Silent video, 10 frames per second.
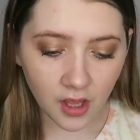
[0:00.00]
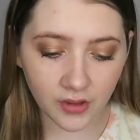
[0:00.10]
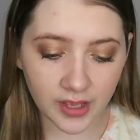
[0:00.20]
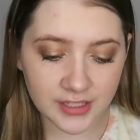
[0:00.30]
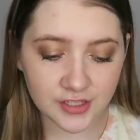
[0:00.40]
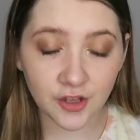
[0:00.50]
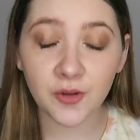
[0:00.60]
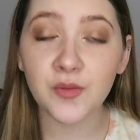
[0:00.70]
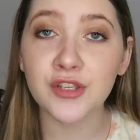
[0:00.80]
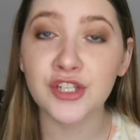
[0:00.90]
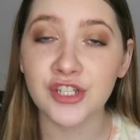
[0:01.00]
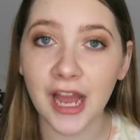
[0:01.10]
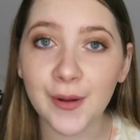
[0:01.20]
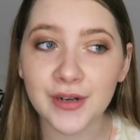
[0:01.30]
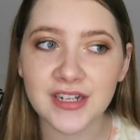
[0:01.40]
Okay, so the
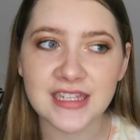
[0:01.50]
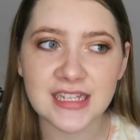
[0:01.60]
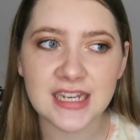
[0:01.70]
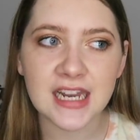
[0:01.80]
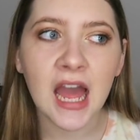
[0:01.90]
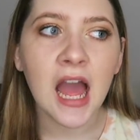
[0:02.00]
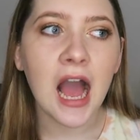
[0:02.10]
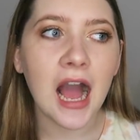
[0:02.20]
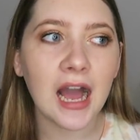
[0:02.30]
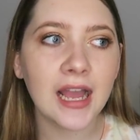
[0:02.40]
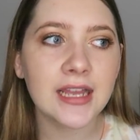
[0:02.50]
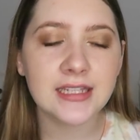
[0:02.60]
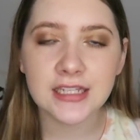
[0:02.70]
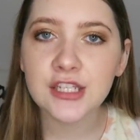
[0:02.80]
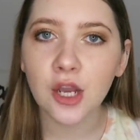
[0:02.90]
shower scene. I
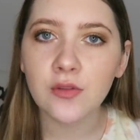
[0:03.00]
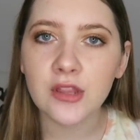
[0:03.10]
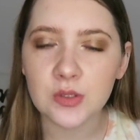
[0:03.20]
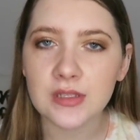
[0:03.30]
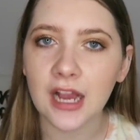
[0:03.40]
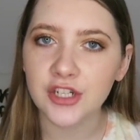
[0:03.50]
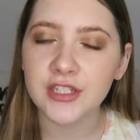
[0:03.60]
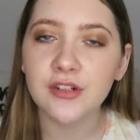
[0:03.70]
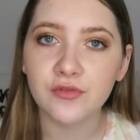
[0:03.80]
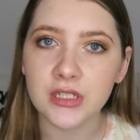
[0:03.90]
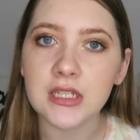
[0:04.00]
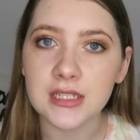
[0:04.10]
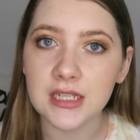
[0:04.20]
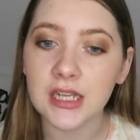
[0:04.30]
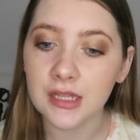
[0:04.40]
didn't know that this was actually a real
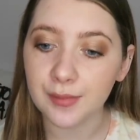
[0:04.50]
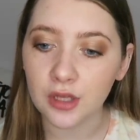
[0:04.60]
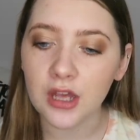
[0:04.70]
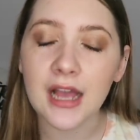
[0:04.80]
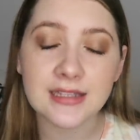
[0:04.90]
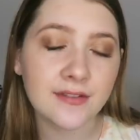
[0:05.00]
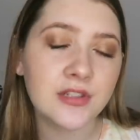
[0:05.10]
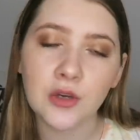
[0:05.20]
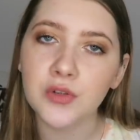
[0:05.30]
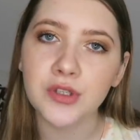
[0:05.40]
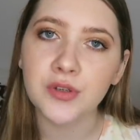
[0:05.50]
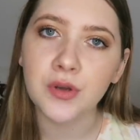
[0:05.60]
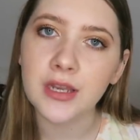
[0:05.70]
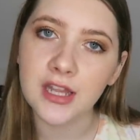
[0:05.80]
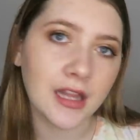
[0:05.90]
scene in the book. As I've told you
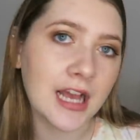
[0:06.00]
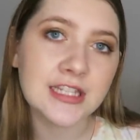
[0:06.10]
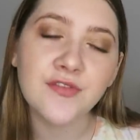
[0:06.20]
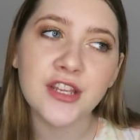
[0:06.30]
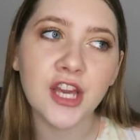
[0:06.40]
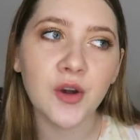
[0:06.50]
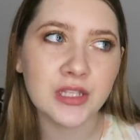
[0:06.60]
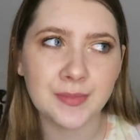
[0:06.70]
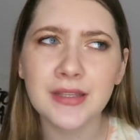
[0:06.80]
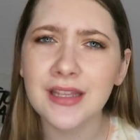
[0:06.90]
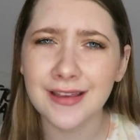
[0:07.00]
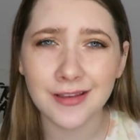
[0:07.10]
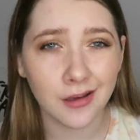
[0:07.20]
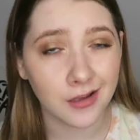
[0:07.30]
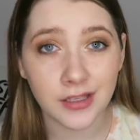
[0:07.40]
in the last video, it's been
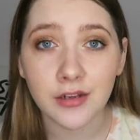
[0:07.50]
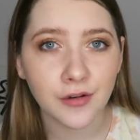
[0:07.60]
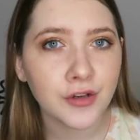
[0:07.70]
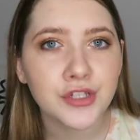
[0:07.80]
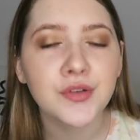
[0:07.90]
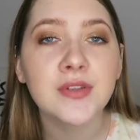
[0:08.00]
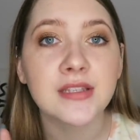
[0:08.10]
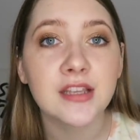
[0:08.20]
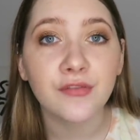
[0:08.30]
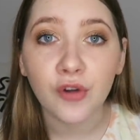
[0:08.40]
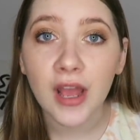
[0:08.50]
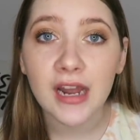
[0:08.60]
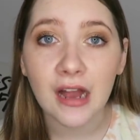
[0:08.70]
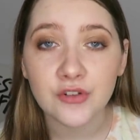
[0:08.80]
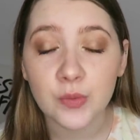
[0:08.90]
like a year or two since I've read
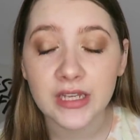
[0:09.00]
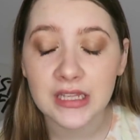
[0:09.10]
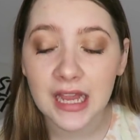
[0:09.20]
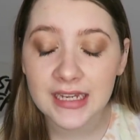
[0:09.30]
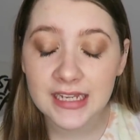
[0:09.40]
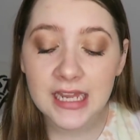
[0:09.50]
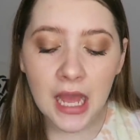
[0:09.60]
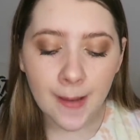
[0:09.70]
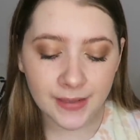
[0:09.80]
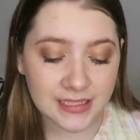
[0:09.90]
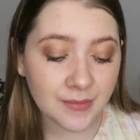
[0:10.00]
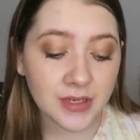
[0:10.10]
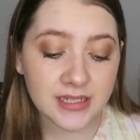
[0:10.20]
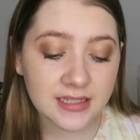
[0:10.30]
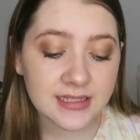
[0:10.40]
After We Collided, but
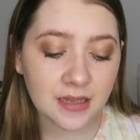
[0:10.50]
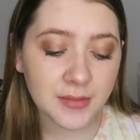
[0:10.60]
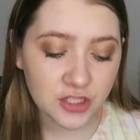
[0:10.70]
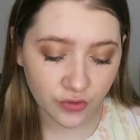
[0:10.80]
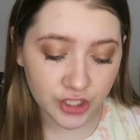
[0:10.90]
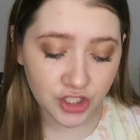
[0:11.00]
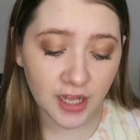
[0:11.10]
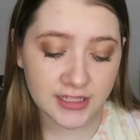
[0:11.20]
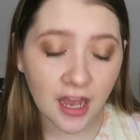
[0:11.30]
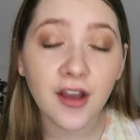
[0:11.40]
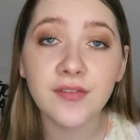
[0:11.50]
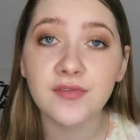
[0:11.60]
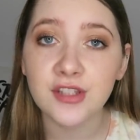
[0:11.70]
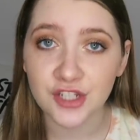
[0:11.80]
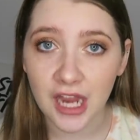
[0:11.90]
somebody did send me screenshots
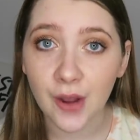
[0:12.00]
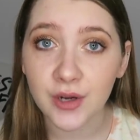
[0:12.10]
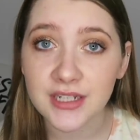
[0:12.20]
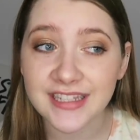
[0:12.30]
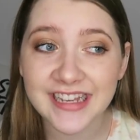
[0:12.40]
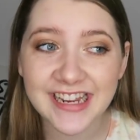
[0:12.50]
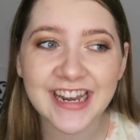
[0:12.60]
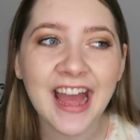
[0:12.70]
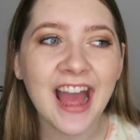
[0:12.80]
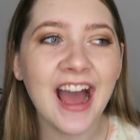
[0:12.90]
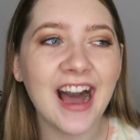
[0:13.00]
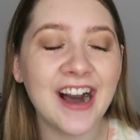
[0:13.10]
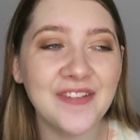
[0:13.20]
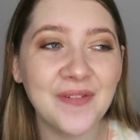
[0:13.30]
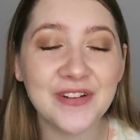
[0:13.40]
of the shower scene,
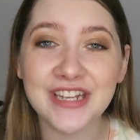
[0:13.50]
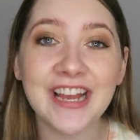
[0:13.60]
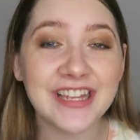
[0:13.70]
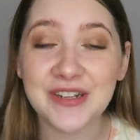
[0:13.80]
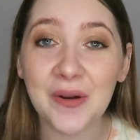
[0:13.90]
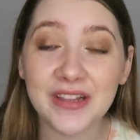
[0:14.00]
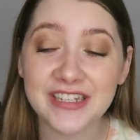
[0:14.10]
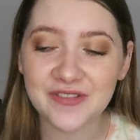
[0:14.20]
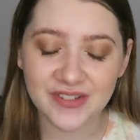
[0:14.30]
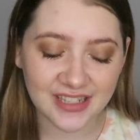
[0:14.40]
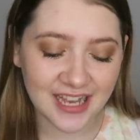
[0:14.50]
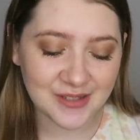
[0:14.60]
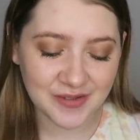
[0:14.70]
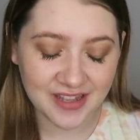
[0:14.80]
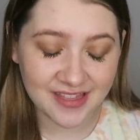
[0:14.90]
um, which I like totally didn't
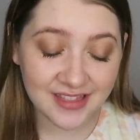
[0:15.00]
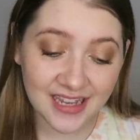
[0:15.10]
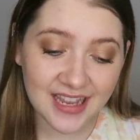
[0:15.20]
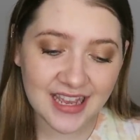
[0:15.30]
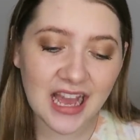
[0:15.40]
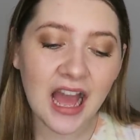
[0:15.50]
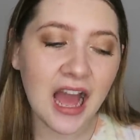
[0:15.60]
realize was a thing.